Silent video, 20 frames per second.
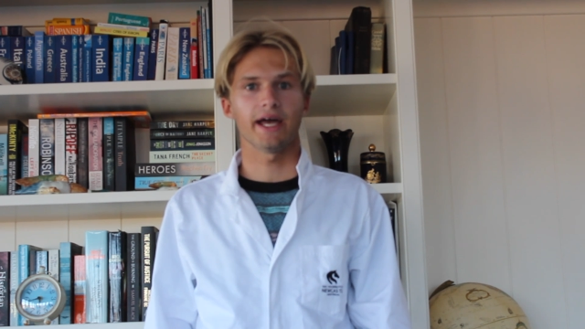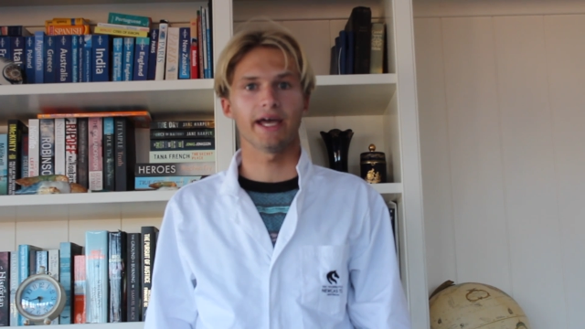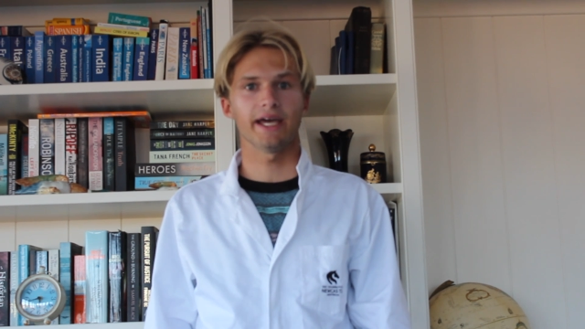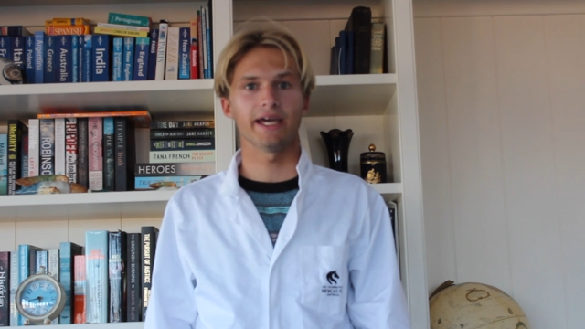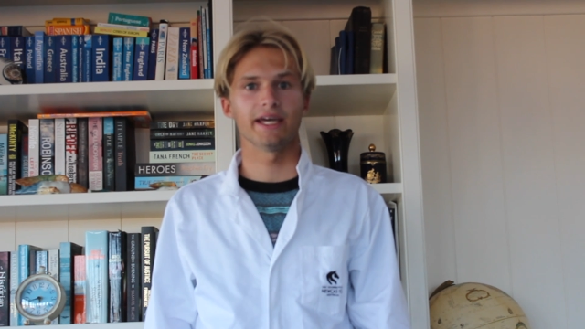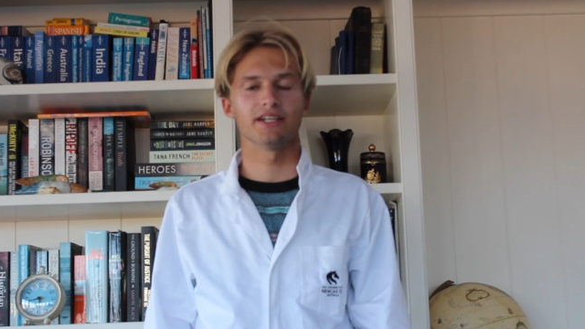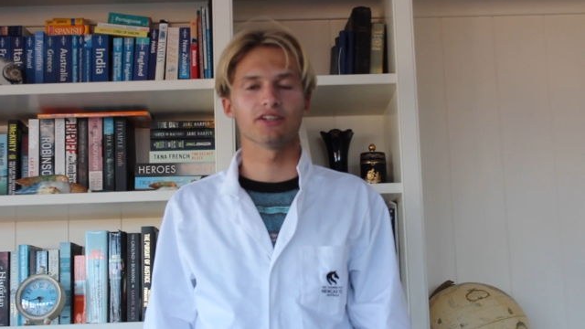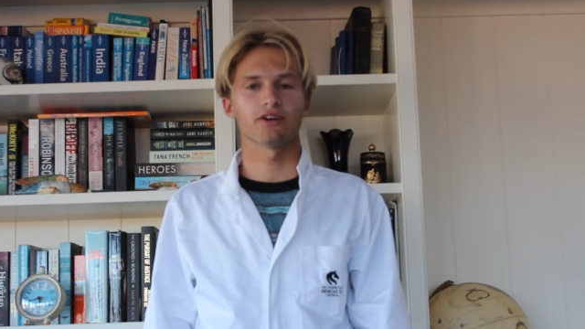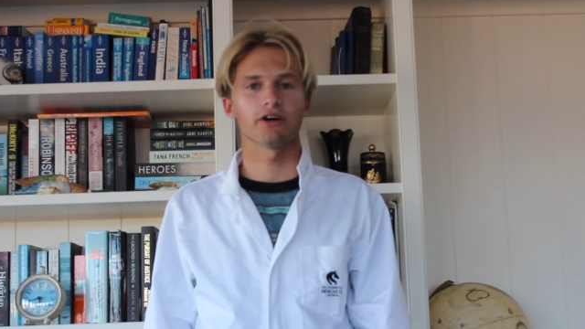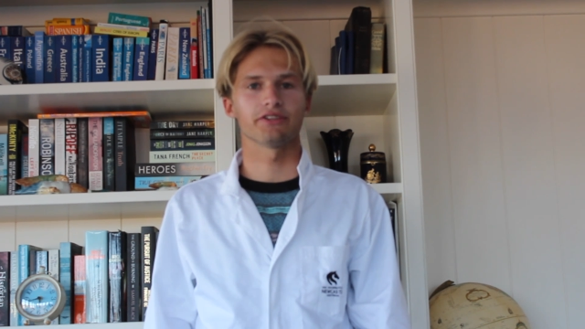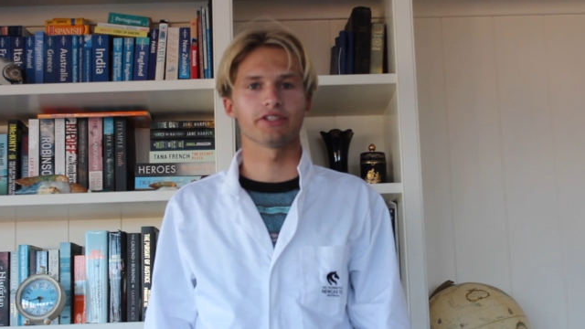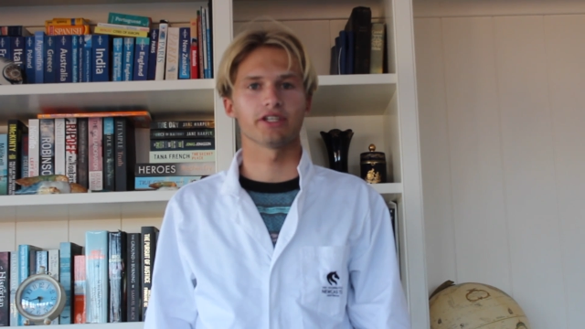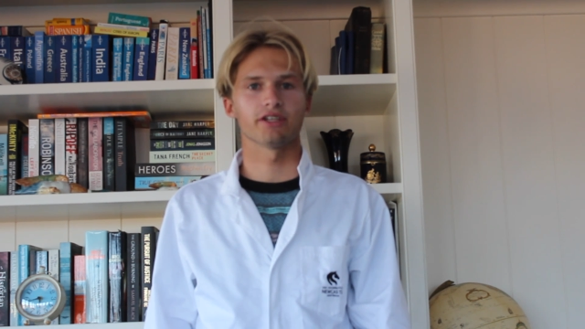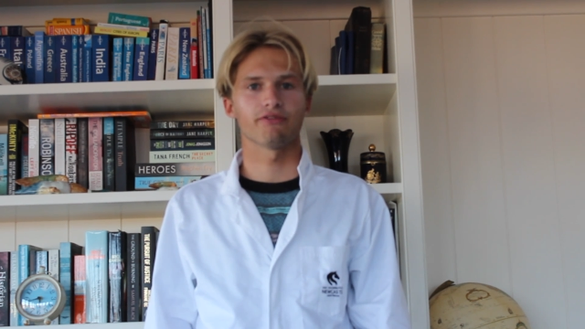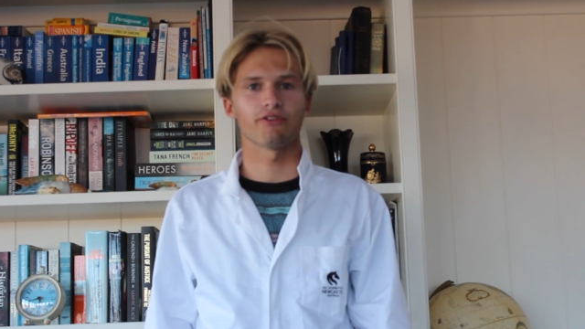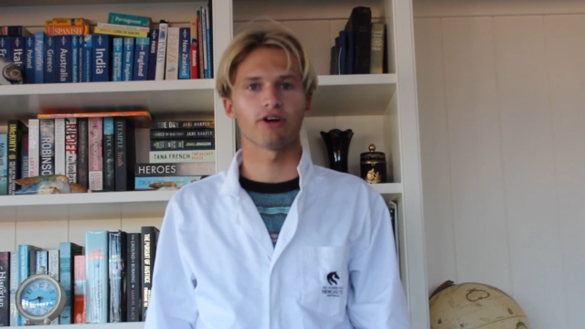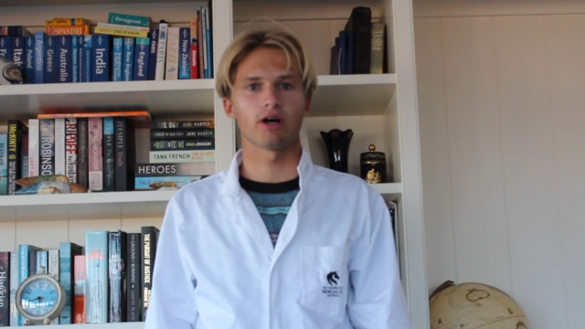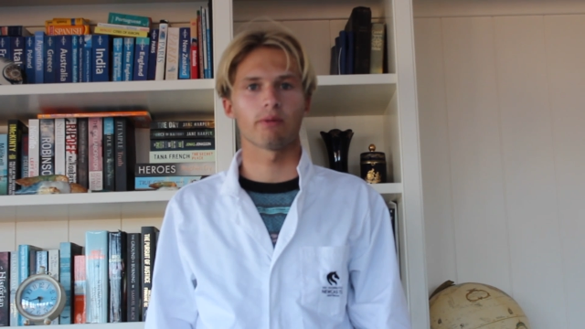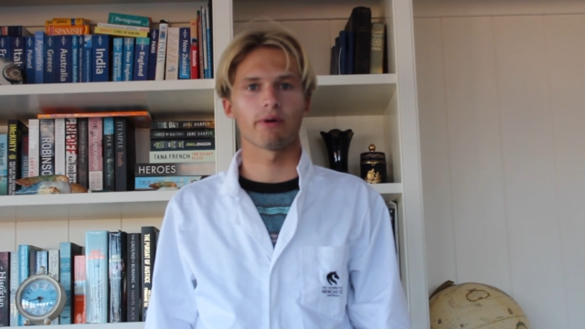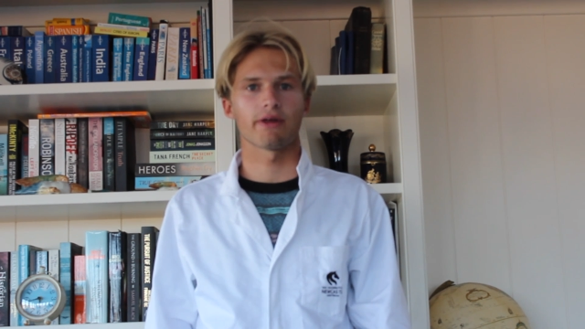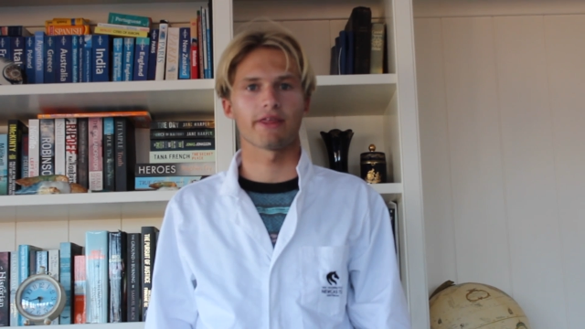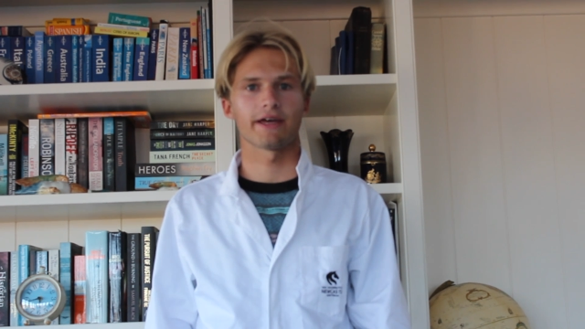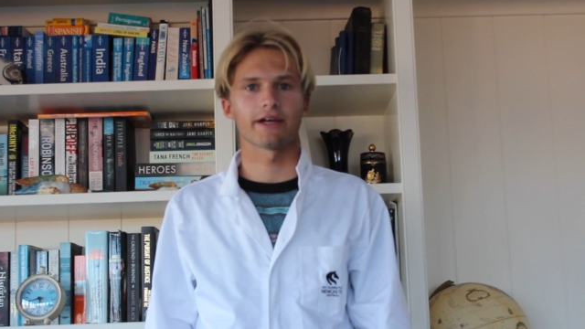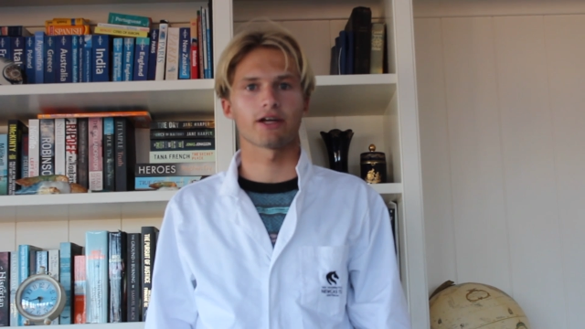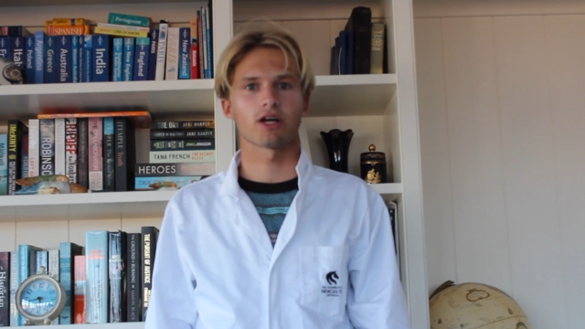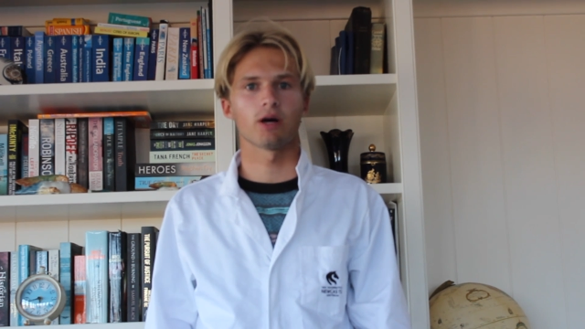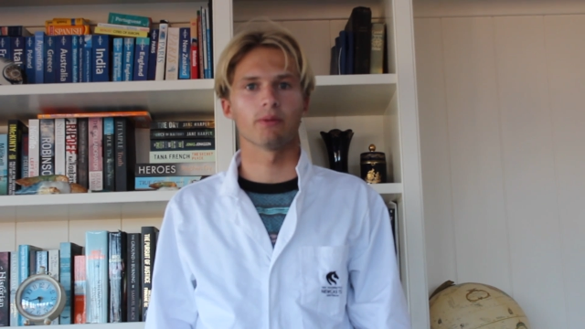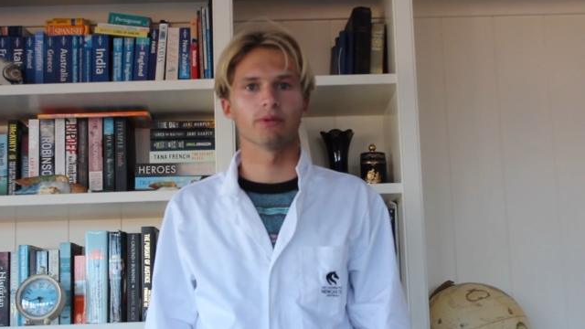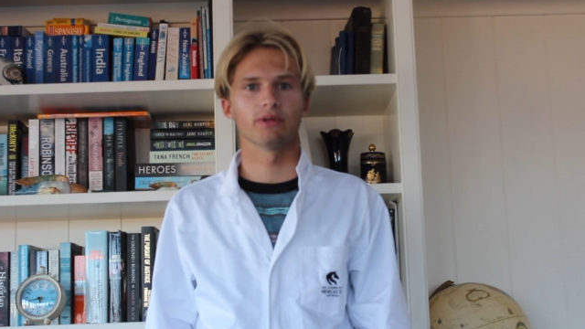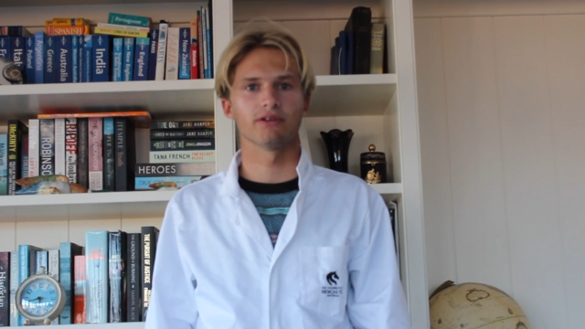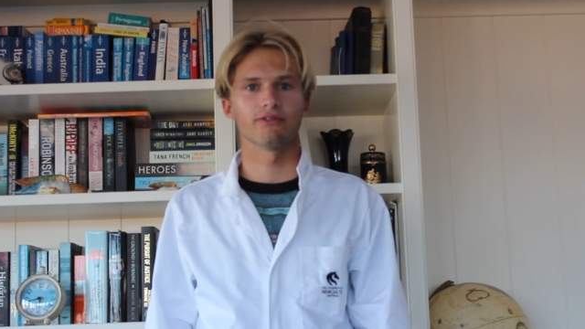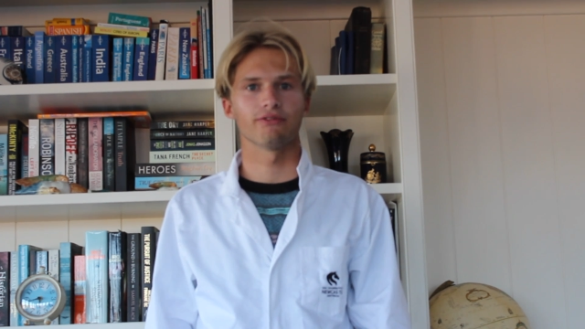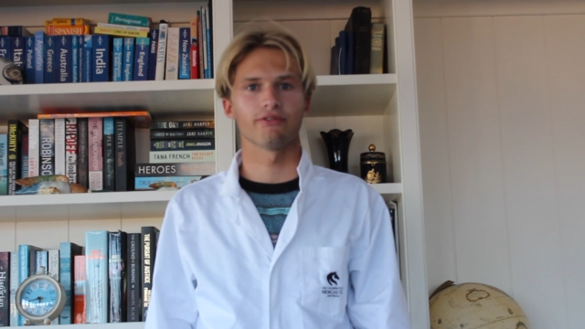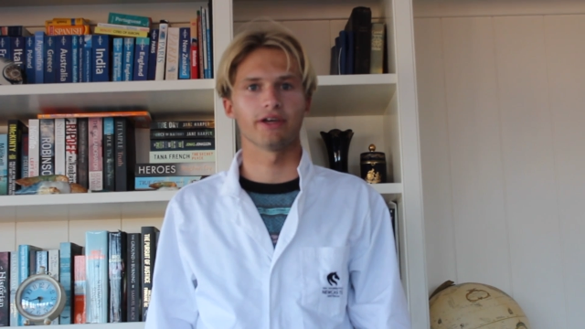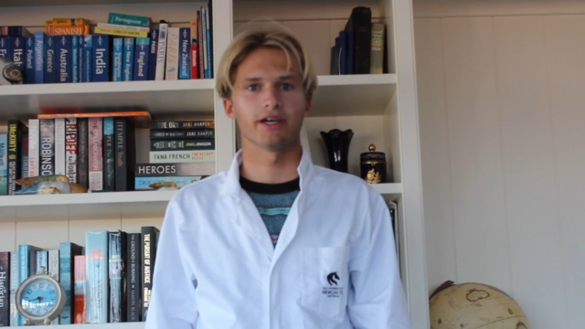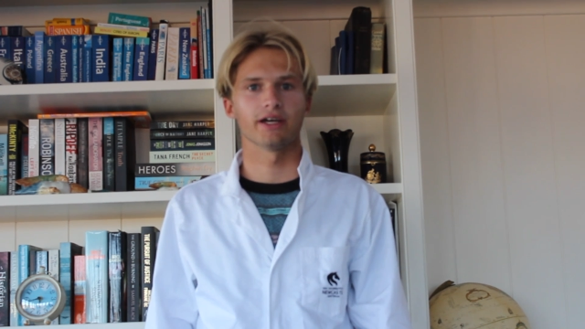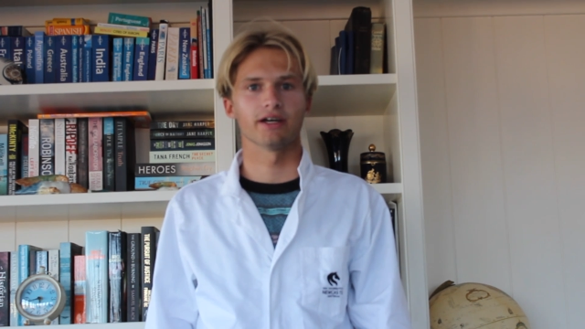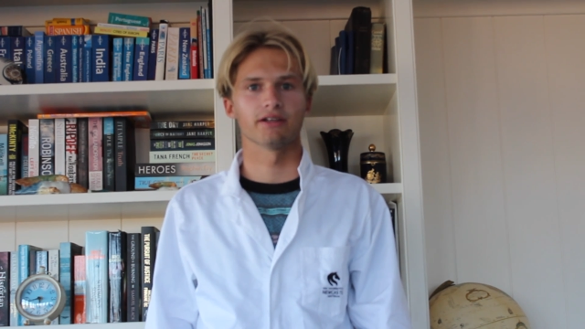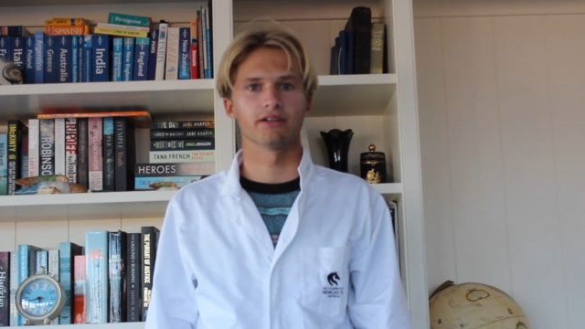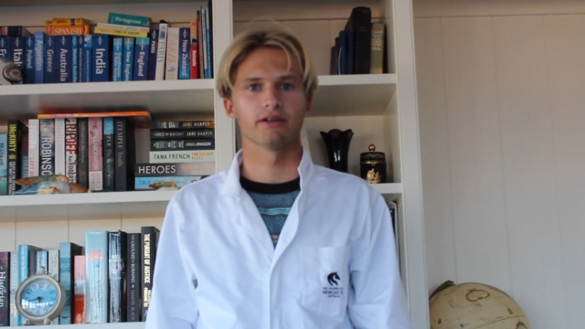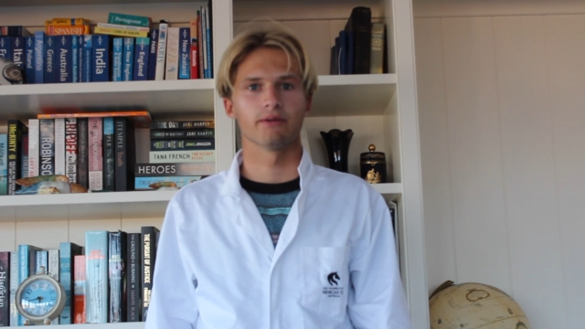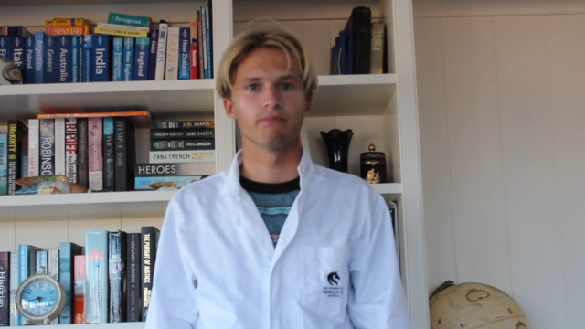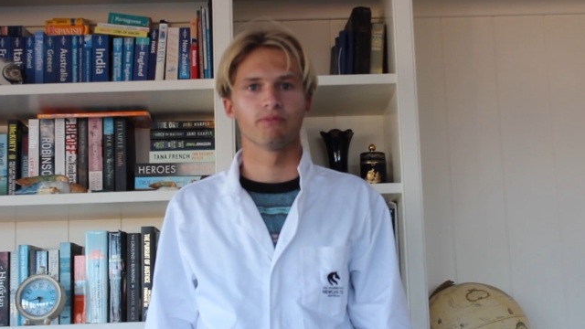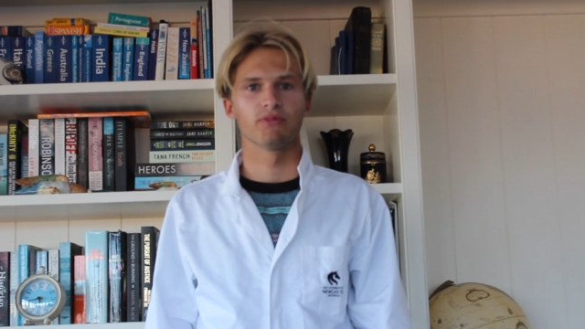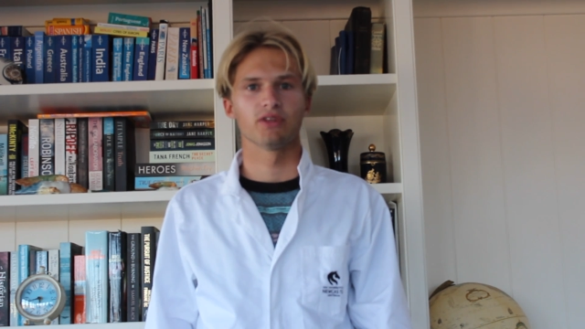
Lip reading: and identify where they are commonly found.